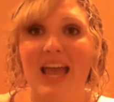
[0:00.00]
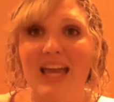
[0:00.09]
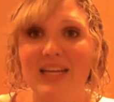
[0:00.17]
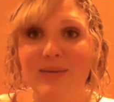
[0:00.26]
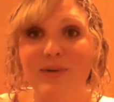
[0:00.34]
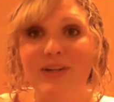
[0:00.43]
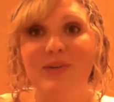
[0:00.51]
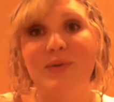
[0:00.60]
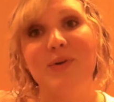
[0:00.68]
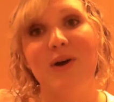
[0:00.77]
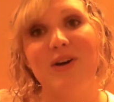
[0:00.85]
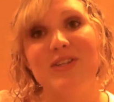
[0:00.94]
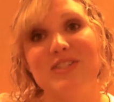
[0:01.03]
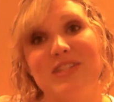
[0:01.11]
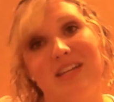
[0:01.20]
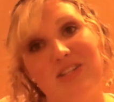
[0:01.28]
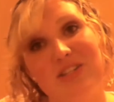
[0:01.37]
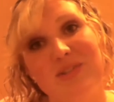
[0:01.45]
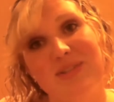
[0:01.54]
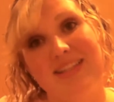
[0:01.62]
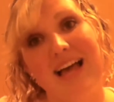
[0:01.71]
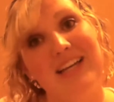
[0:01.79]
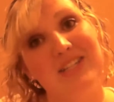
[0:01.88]
anyone who caused issues
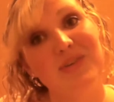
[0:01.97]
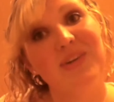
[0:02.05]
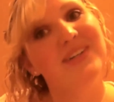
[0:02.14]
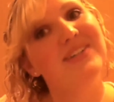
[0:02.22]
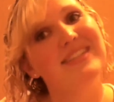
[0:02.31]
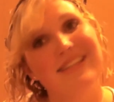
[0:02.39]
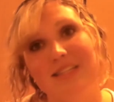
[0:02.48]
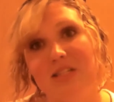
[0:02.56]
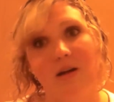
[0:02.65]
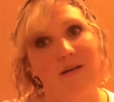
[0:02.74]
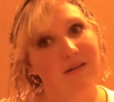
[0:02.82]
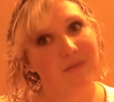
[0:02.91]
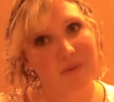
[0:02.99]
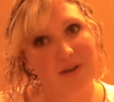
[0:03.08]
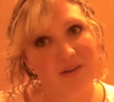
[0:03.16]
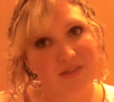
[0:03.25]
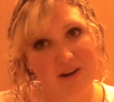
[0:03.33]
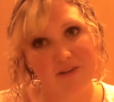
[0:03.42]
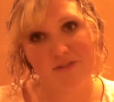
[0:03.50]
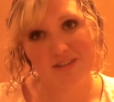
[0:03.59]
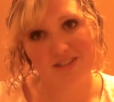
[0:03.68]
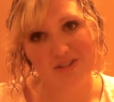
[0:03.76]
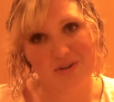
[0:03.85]
last cruise is not going to be on there
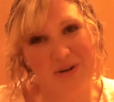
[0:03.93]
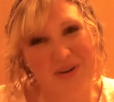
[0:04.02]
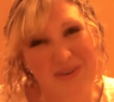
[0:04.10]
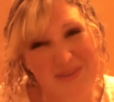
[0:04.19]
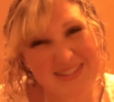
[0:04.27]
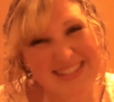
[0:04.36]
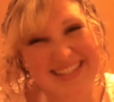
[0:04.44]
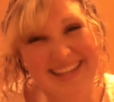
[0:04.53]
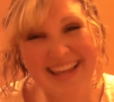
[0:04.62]
for this cruise.